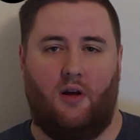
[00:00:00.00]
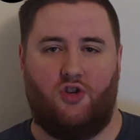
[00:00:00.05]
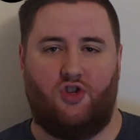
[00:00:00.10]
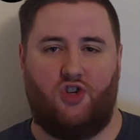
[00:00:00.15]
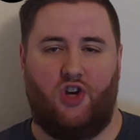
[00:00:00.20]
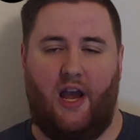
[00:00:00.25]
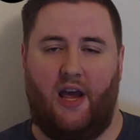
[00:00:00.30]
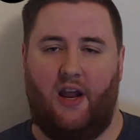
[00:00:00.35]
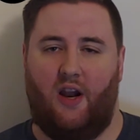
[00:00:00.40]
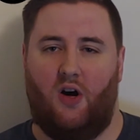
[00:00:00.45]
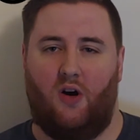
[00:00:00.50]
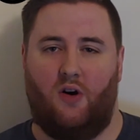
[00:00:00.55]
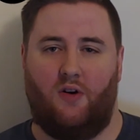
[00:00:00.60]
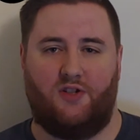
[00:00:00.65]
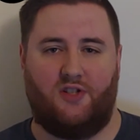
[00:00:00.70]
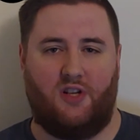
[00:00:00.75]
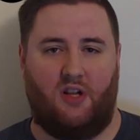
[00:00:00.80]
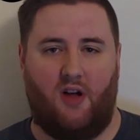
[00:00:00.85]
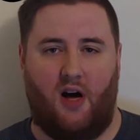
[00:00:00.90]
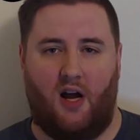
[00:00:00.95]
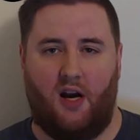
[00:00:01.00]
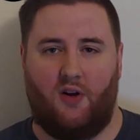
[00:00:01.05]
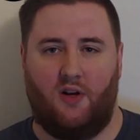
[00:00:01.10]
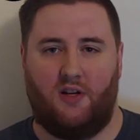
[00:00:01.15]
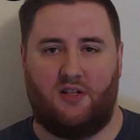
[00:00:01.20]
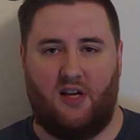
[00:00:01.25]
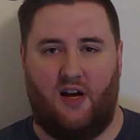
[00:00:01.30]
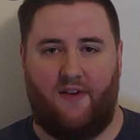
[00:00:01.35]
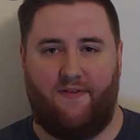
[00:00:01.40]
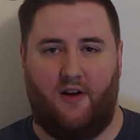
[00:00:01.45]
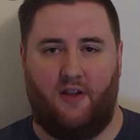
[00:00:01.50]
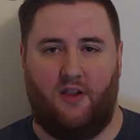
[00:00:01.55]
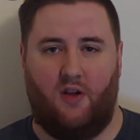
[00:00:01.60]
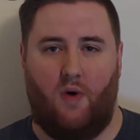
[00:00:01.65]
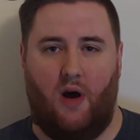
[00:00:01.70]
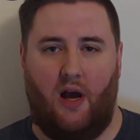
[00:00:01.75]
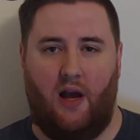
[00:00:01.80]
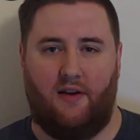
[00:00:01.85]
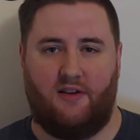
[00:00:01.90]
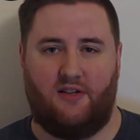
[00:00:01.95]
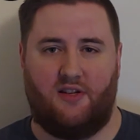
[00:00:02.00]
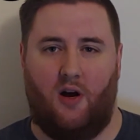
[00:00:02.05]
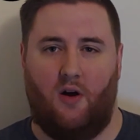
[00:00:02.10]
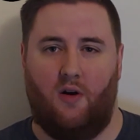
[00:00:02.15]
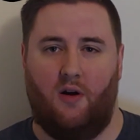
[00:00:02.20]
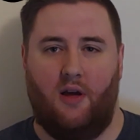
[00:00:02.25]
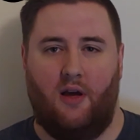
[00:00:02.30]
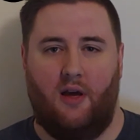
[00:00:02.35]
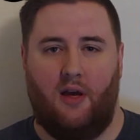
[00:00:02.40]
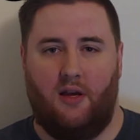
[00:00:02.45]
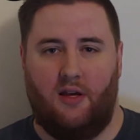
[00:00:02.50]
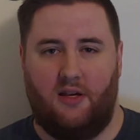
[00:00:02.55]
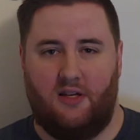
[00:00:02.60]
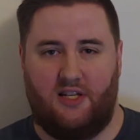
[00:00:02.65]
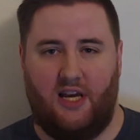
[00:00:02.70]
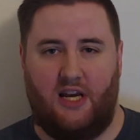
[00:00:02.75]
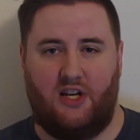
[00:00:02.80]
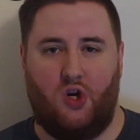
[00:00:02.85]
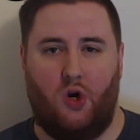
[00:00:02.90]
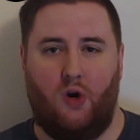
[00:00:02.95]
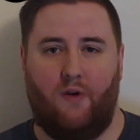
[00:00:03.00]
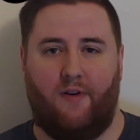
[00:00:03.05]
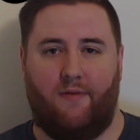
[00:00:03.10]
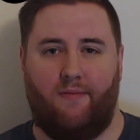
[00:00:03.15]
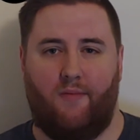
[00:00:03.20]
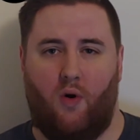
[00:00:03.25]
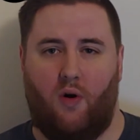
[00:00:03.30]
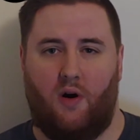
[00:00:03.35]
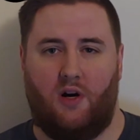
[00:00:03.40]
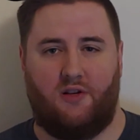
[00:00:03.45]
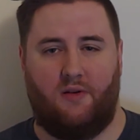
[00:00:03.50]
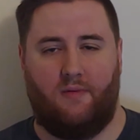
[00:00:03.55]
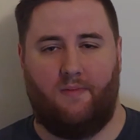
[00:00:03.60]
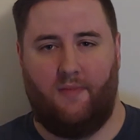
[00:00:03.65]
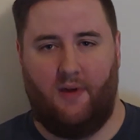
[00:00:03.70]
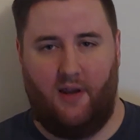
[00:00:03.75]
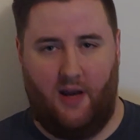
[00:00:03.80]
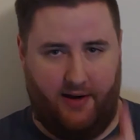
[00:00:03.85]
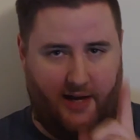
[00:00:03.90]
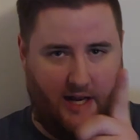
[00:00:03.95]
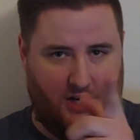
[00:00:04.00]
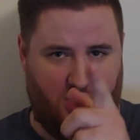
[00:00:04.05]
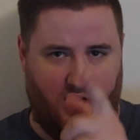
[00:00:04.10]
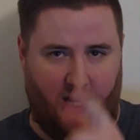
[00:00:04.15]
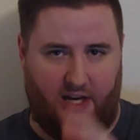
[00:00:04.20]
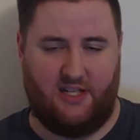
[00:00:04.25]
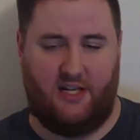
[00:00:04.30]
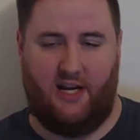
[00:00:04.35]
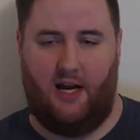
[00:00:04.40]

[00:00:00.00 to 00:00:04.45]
channel. It's a lot of good stuff on the way. So stay tuned for more. I'll catch you next